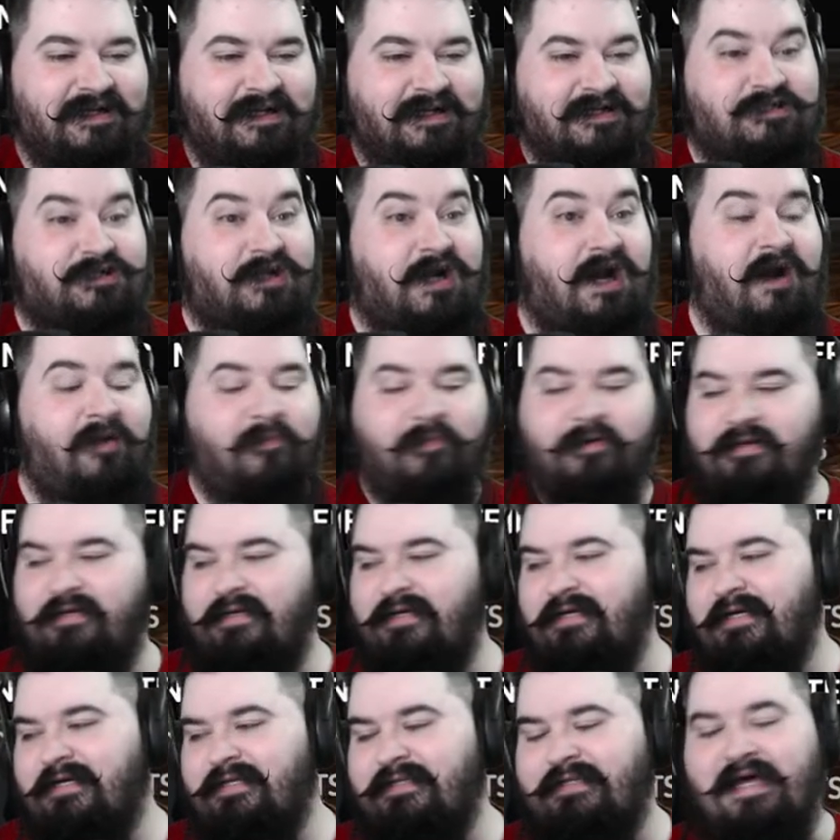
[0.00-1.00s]
Shaman,
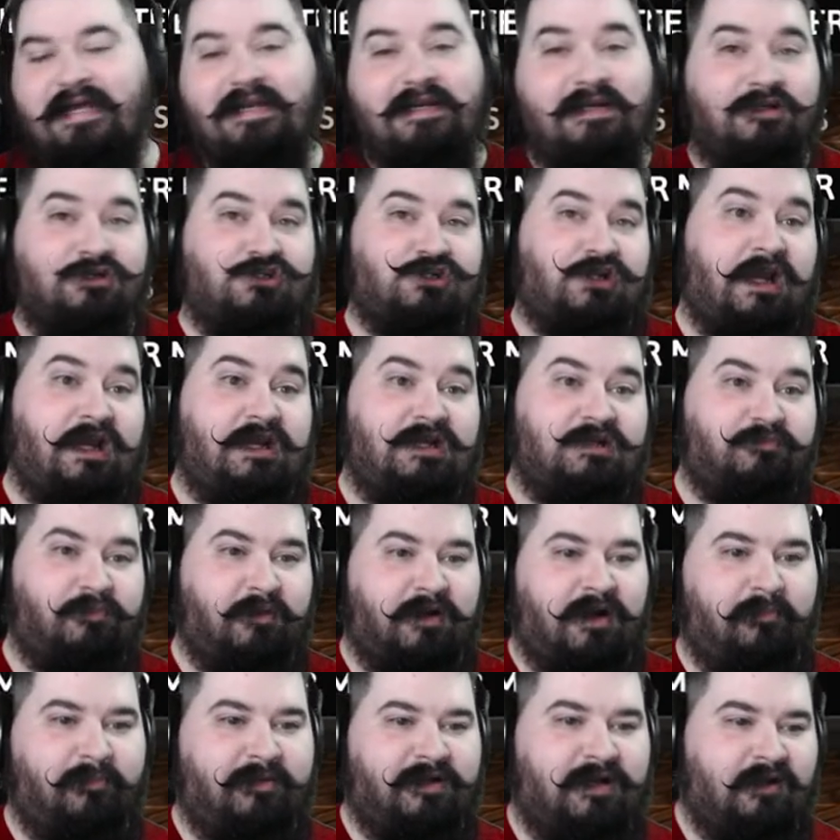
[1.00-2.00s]
that didn't change,
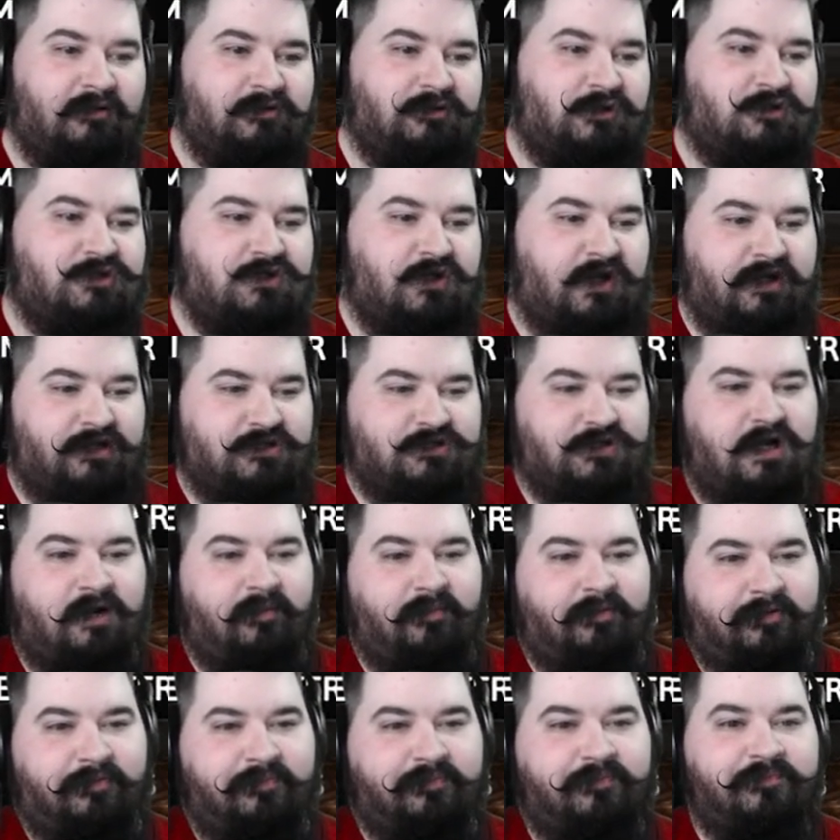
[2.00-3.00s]
but I'd be down to try
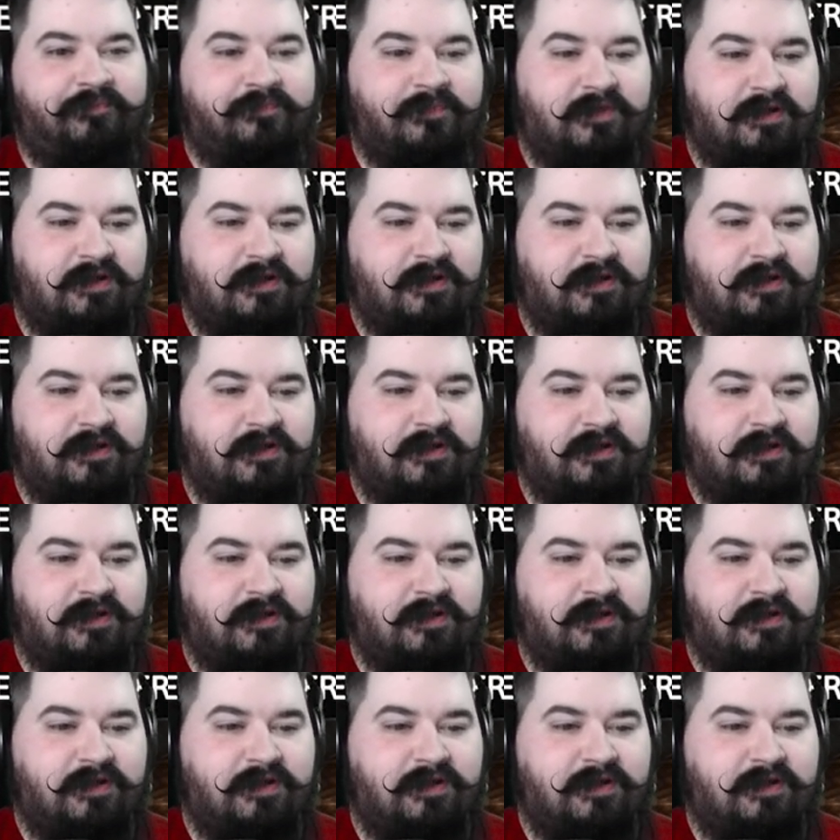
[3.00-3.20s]
Shaman.